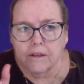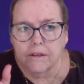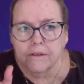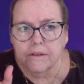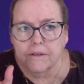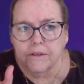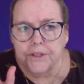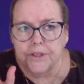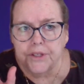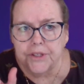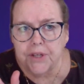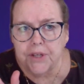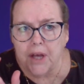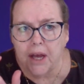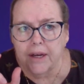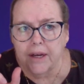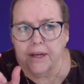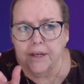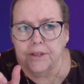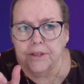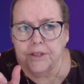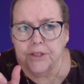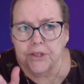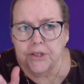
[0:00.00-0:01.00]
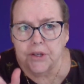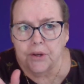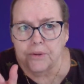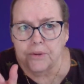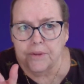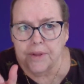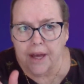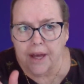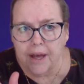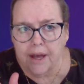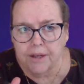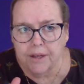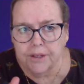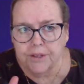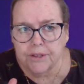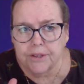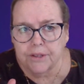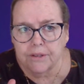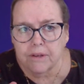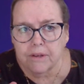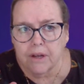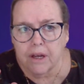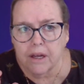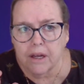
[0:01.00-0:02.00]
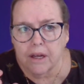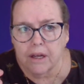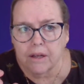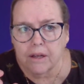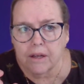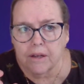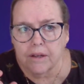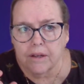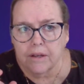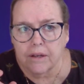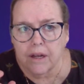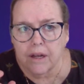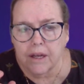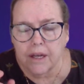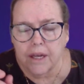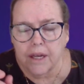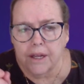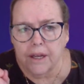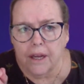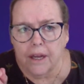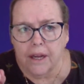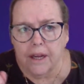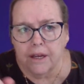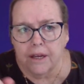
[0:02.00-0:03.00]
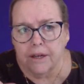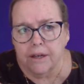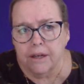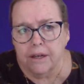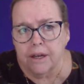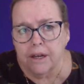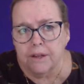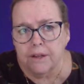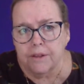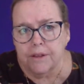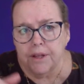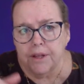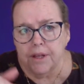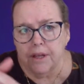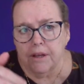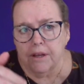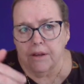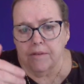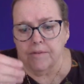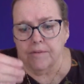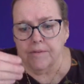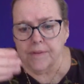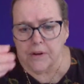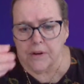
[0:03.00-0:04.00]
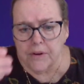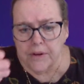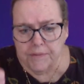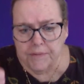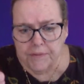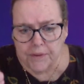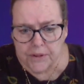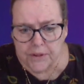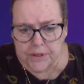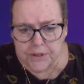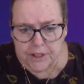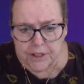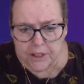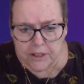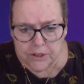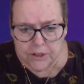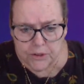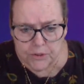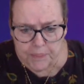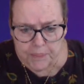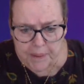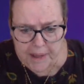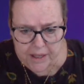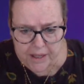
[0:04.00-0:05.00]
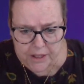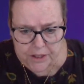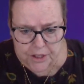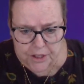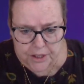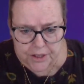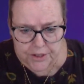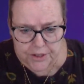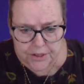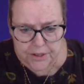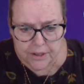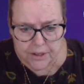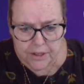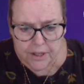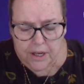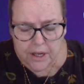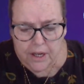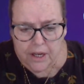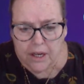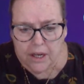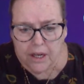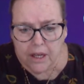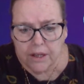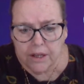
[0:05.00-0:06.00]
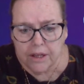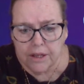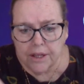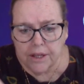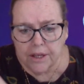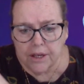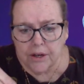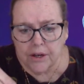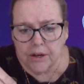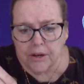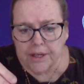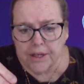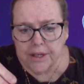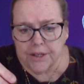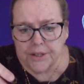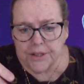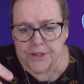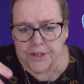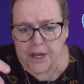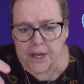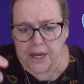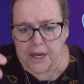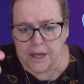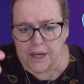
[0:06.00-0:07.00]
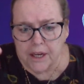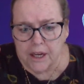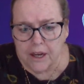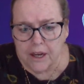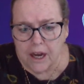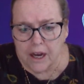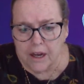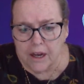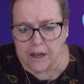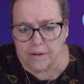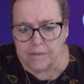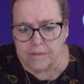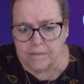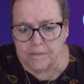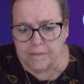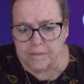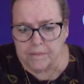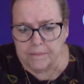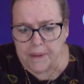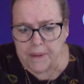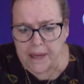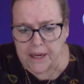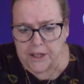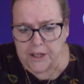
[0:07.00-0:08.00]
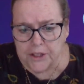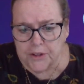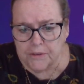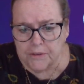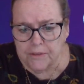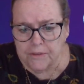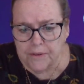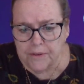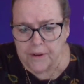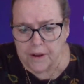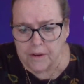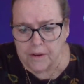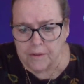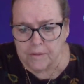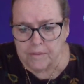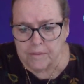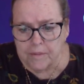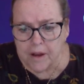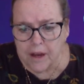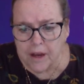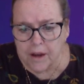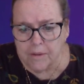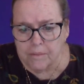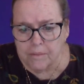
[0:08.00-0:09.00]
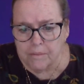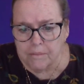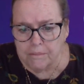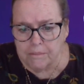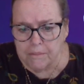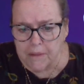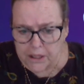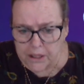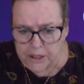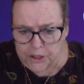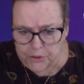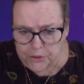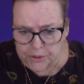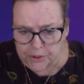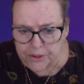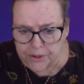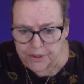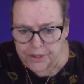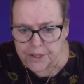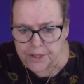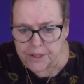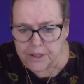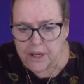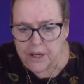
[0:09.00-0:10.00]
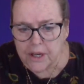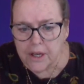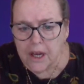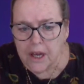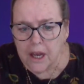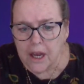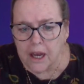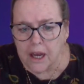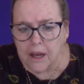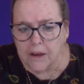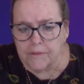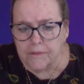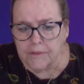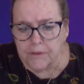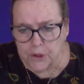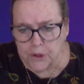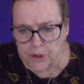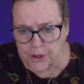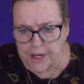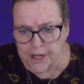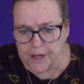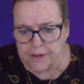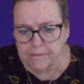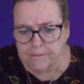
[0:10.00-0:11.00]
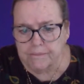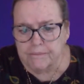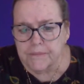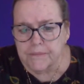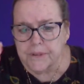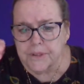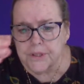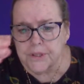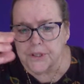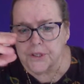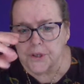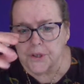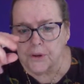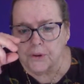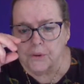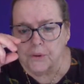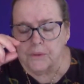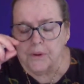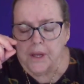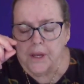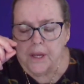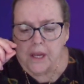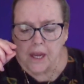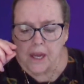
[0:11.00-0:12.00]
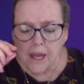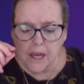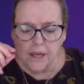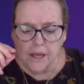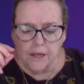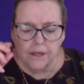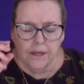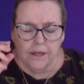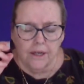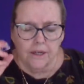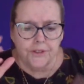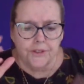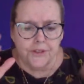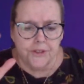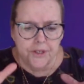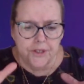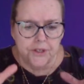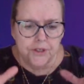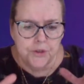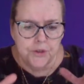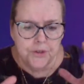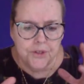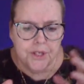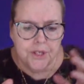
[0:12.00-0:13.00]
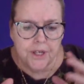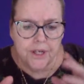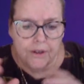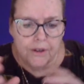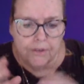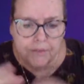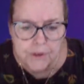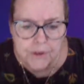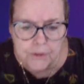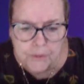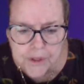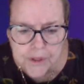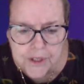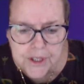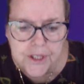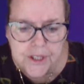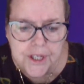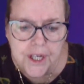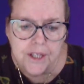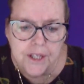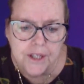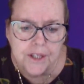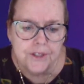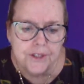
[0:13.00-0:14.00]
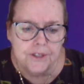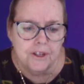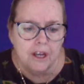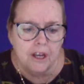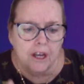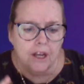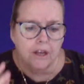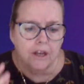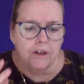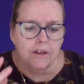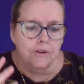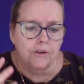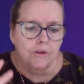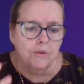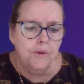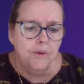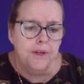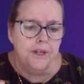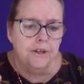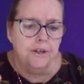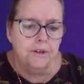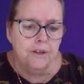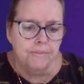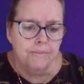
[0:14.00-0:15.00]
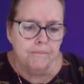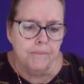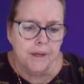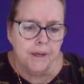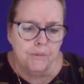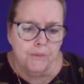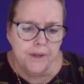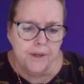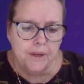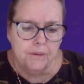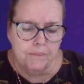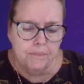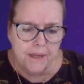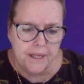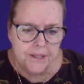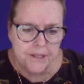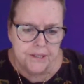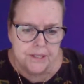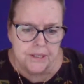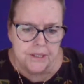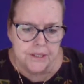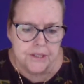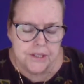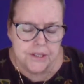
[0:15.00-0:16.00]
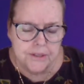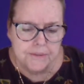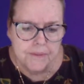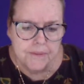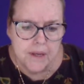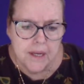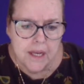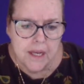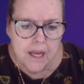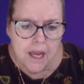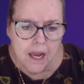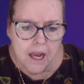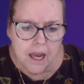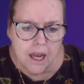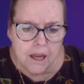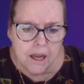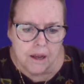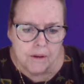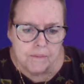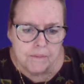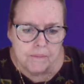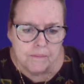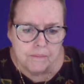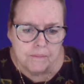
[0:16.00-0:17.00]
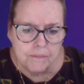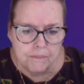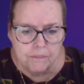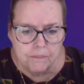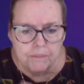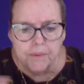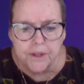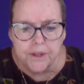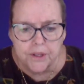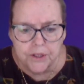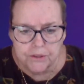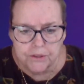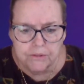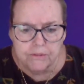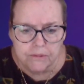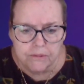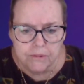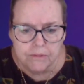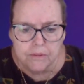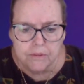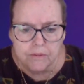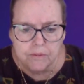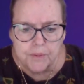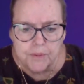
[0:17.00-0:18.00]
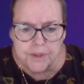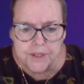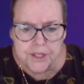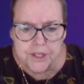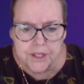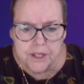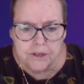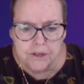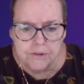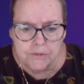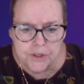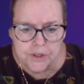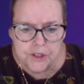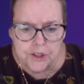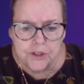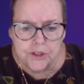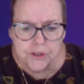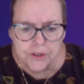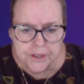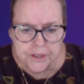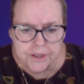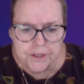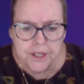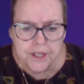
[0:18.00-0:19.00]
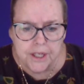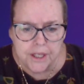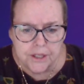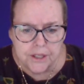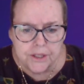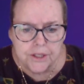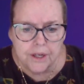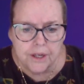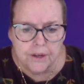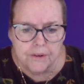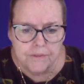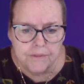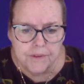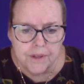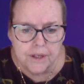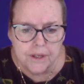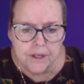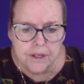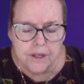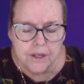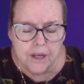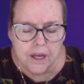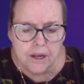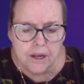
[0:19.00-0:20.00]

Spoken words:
designed so that in the very first 2 pages, there is a page of modules of learning. So, and it's interesting, if you were to take this on a week by week basis, which was the original intent of the